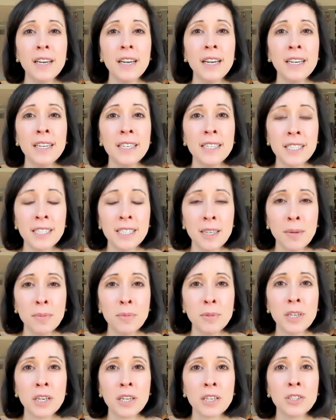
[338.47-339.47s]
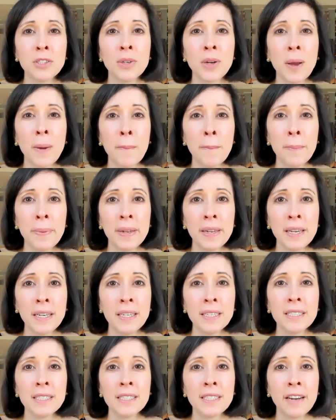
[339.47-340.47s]
It is subject to
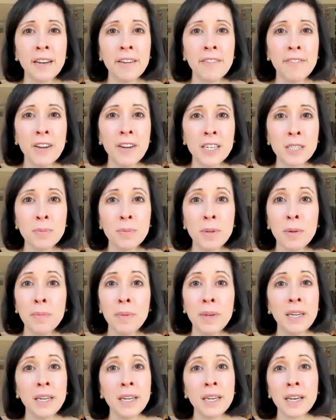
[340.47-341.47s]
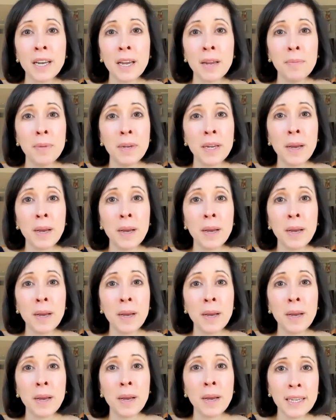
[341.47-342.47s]
complete divestment, meaning it can be
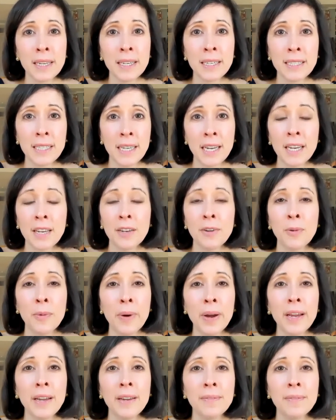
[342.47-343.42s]
completely taken away.